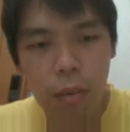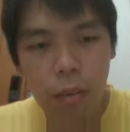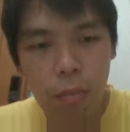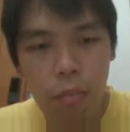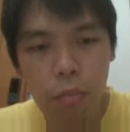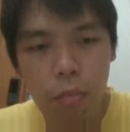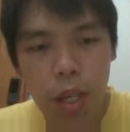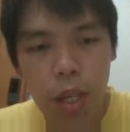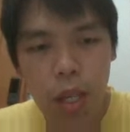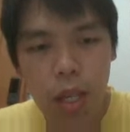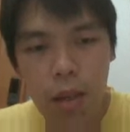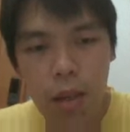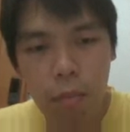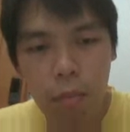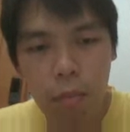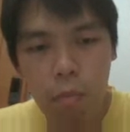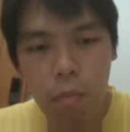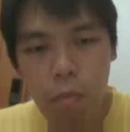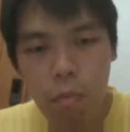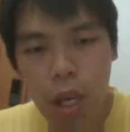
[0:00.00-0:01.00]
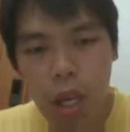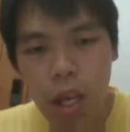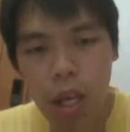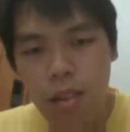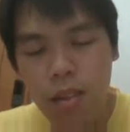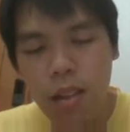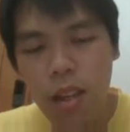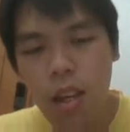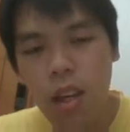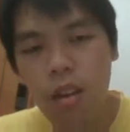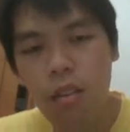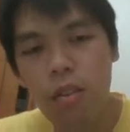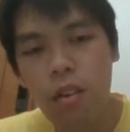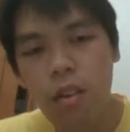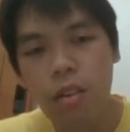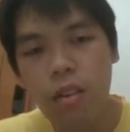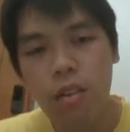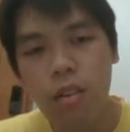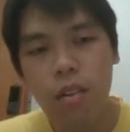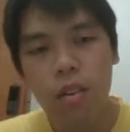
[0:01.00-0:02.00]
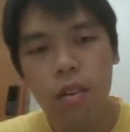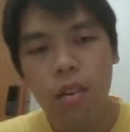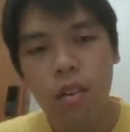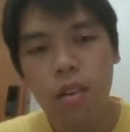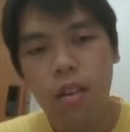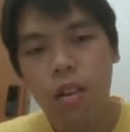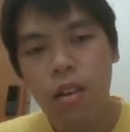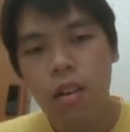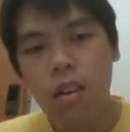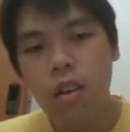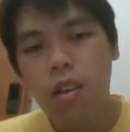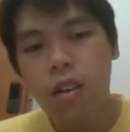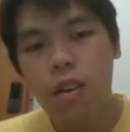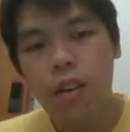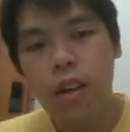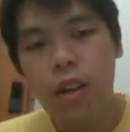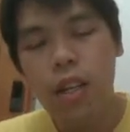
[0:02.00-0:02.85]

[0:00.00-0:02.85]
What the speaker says: big base area. All right,